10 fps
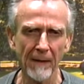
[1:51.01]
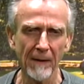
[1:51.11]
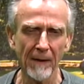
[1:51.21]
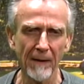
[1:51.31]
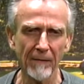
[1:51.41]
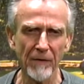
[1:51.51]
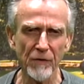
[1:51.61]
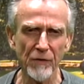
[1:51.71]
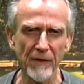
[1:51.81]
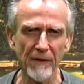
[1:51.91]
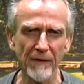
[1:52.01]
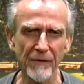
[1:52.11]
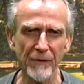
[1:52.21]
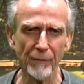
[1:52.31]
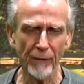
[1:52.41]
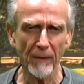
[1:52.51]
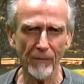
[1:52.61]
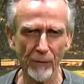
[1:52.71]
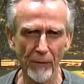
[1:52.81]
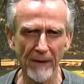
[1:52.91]
This is a
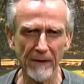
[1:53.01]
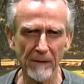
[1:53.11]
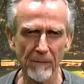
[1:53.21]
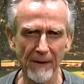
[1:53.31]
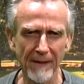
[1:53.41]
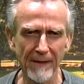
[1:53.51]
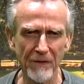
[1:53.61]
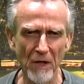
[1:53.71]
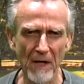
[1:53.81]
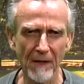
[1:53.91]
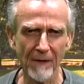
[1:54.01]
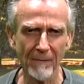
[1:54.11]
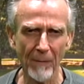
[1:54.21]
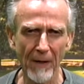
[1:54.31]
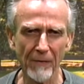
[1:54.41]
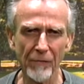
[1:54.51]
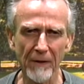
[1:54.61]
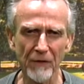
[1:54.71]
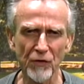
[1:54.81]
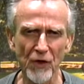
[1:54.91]
film directed by John
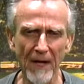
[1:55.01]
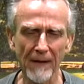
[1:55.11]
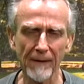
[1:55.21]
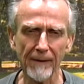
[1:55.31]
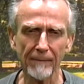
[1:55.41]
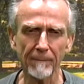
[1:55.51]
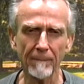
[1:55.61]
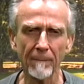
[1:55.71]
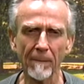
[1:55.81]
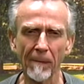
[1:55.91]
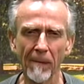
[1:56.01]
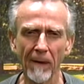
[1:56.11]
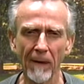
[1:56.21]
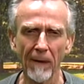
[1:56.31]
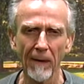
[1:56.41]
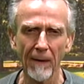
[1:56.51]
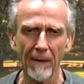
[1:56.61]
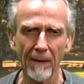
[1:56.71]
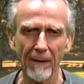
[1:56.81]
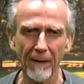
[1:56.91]
Patrick Shanley.
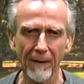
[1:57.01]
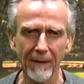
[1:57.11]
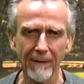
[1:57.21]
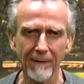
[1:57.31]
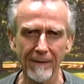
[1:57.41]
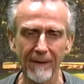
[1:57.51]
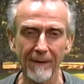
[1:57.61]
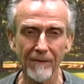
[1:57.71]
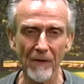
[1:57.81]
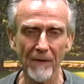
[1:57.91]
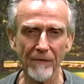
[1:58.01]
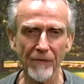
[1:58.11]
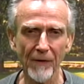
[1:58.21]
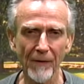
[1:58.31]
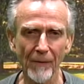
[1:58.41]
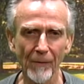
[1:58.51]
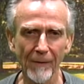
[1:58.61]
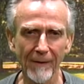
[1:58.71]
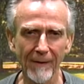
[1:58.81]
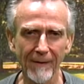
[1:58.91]
He is also
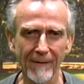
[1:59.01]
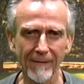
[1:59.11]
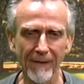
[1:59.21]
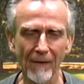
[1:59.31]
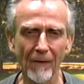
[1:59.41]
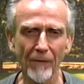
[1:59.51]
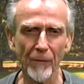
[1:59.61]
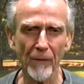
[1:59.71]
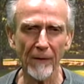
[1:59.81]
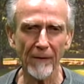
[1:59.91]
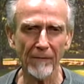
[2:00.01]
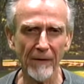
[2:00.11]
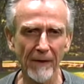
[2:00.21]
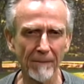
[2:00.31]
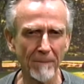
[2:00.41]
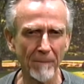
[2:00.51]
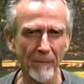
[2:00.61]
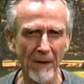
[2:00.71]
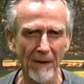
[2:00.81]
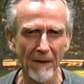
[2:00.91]
the author of a
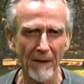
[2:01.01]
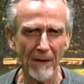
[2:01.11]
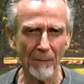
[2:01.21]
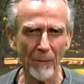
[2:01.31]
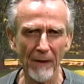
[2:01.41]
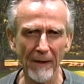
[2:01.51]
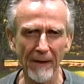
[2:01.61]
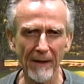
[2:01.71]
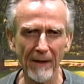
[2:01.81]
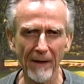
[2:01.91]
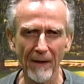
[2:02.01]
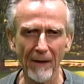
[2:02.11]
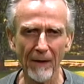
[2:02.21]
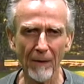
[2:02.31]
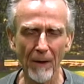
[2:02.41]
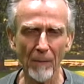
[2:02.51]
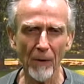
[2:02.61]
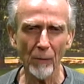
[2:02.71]
play upon